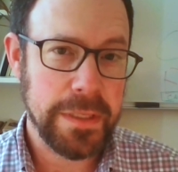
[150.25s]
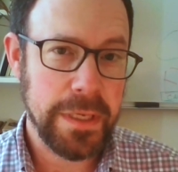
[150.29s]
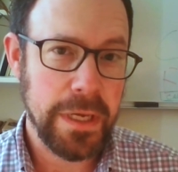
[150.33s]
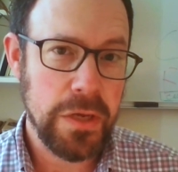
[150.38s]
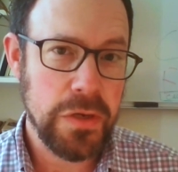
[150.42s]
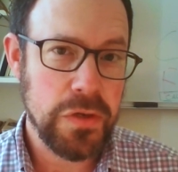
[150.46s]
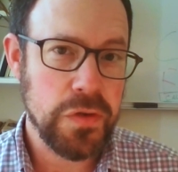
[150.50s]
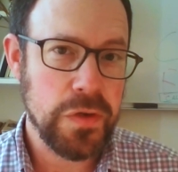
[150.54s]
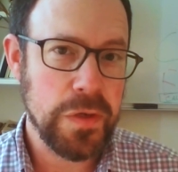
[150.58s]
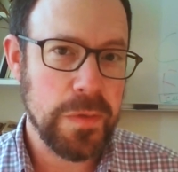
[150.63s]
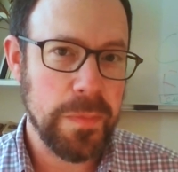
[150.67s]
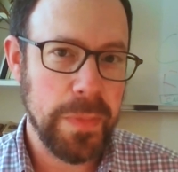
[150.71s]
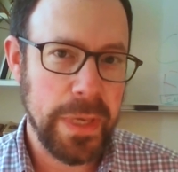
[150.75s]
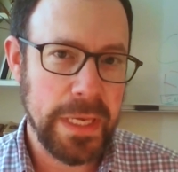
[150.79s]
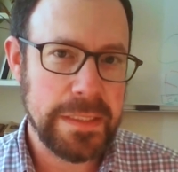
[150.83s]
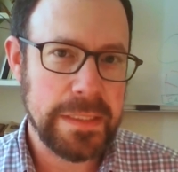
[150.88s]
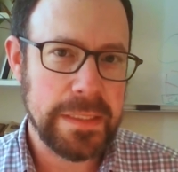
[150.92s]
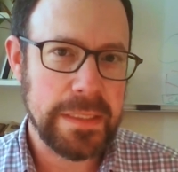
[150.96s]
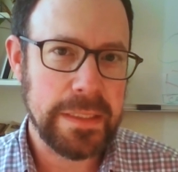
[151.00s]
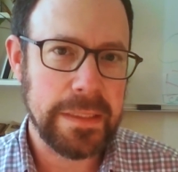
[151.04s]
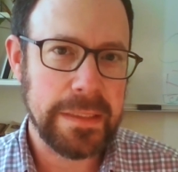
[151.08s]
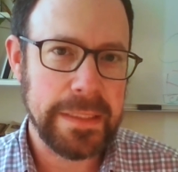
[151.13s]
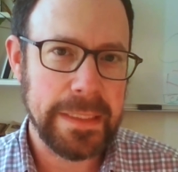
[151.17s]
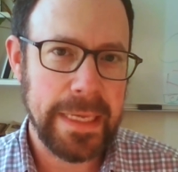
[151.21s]
country
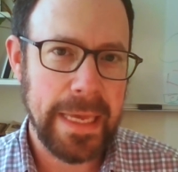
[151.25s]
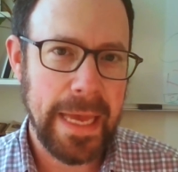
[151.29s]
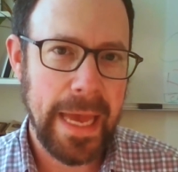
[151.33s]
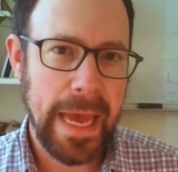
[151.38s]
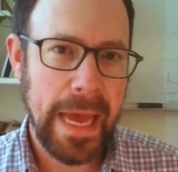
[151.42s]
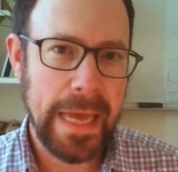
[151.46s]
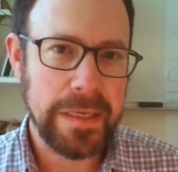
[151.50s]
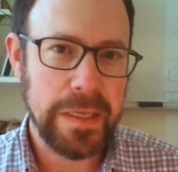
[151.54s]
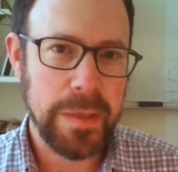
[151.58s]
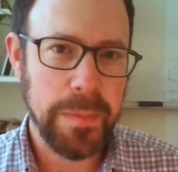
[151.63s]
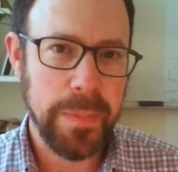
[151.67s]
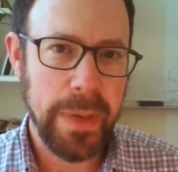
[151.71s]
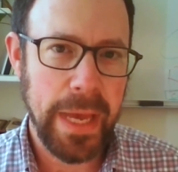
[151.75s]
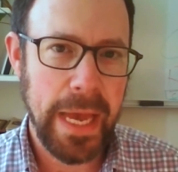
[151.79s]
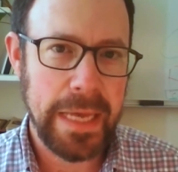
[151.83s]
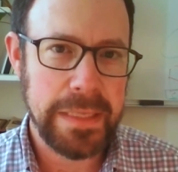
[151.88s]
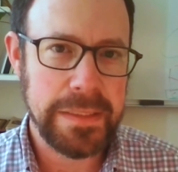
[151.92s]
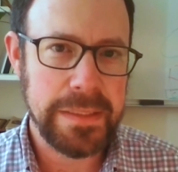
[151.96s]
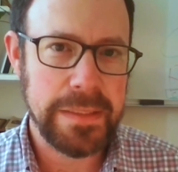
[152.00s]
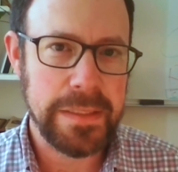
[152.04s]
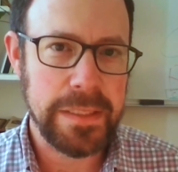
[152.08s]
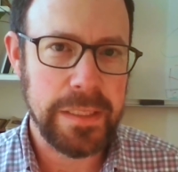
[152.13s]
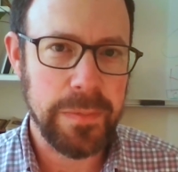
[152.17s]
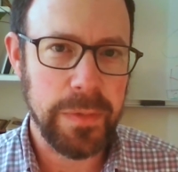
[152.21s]
basically at
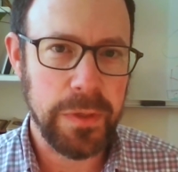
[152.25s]
capacity.